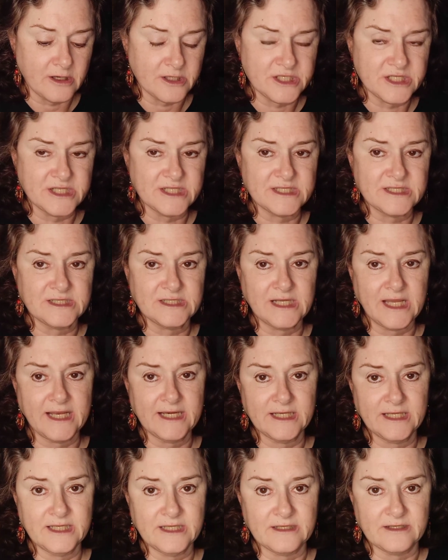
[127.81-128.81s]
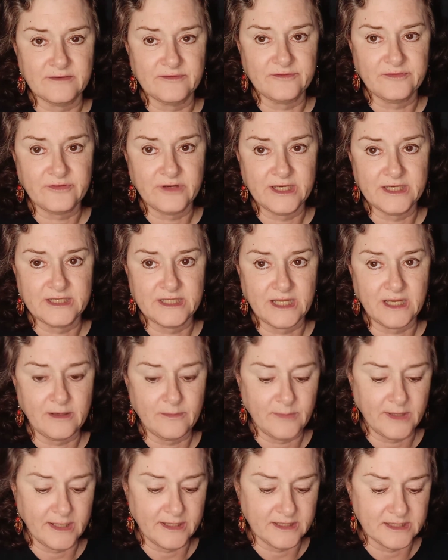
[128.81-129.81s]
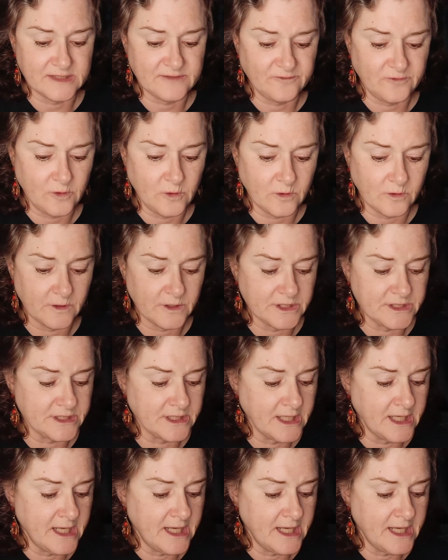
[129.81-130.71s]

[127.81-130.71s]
She's kind of getting freaked out by this forest.